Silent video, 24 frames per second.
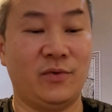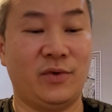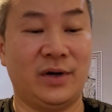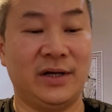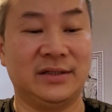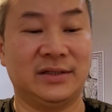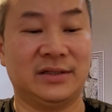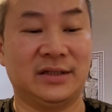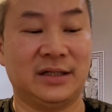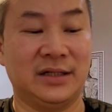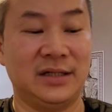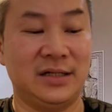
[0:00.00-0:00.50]
where
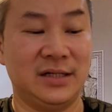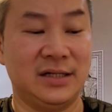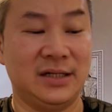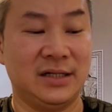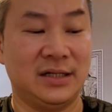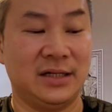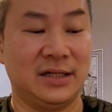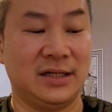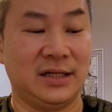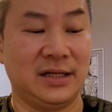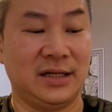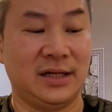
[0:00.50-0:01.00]
does
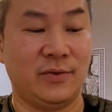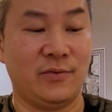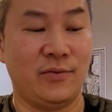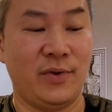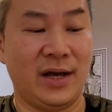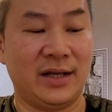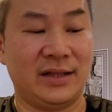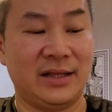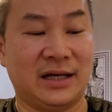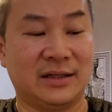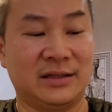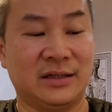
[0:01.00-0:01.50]

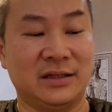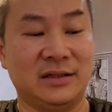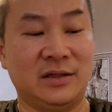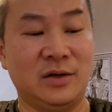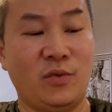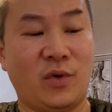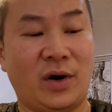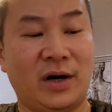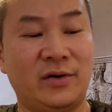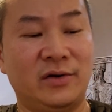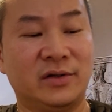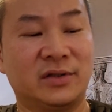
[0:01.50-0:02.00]
the
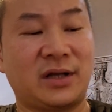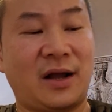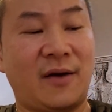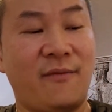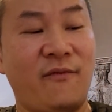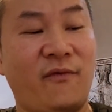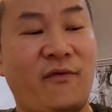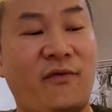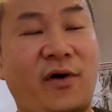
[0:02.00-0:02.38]
virus come